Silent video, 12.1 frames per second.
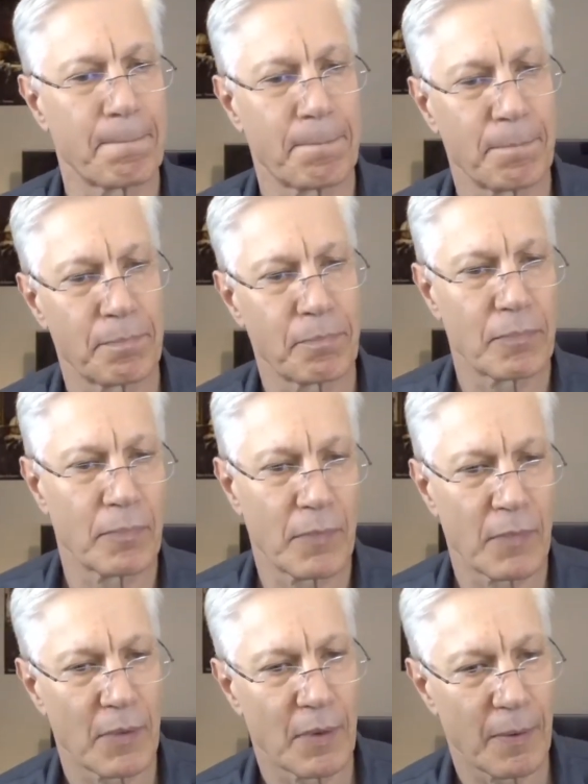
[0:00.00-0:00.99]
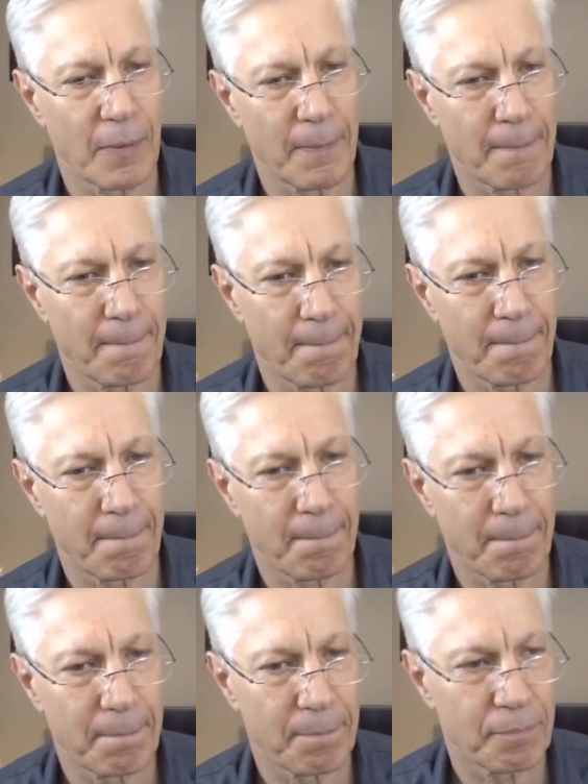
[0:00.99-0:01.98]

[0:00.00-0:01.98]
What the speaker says: [no speech]